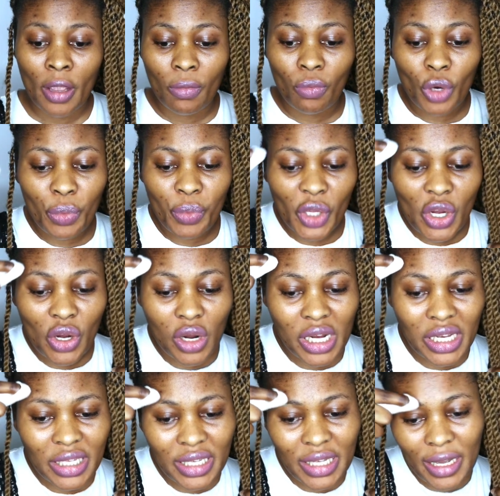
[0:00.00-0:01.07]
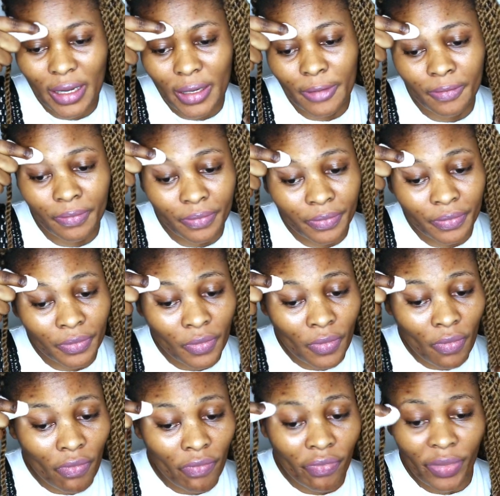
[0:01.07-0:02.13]
but because
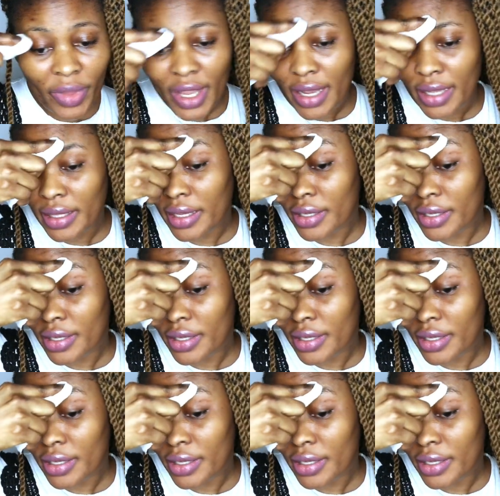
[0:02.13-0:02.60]
the